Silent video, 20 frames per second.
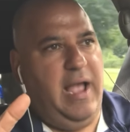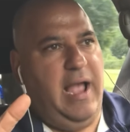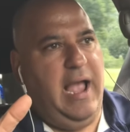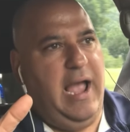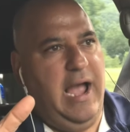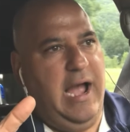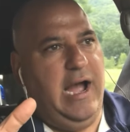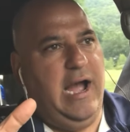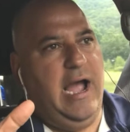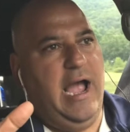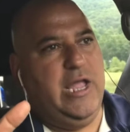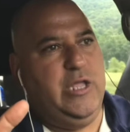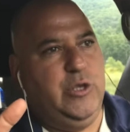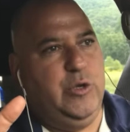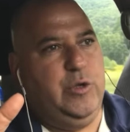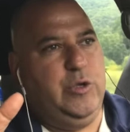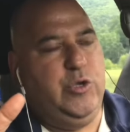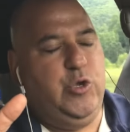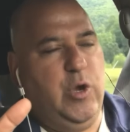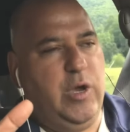and
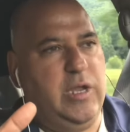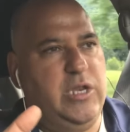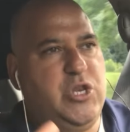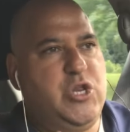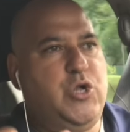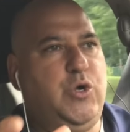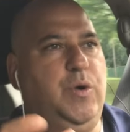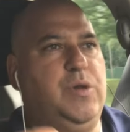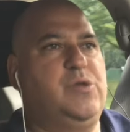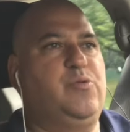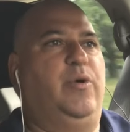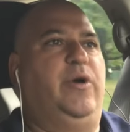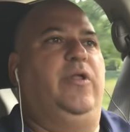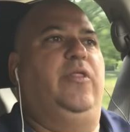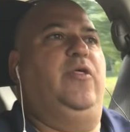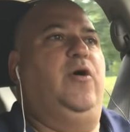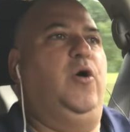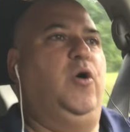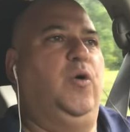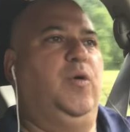you can choose one
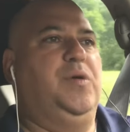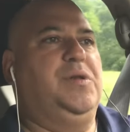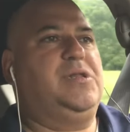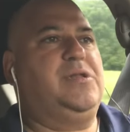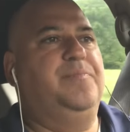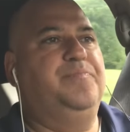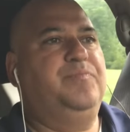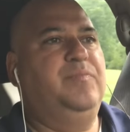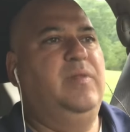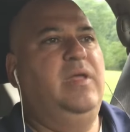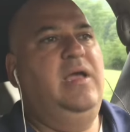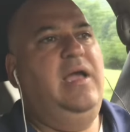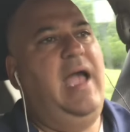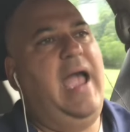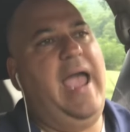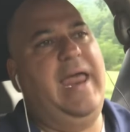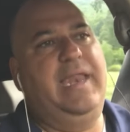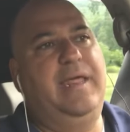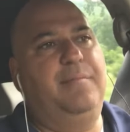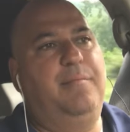of those.
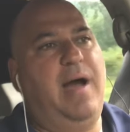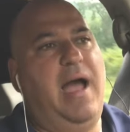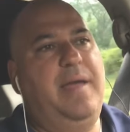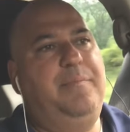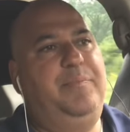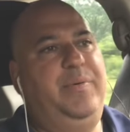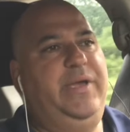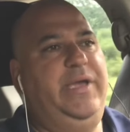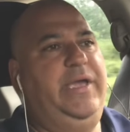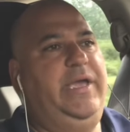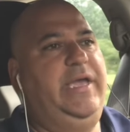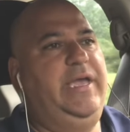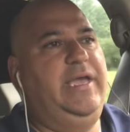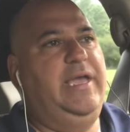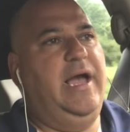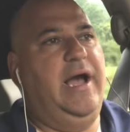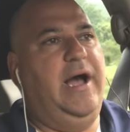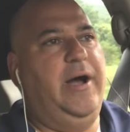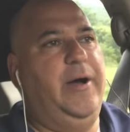And it might be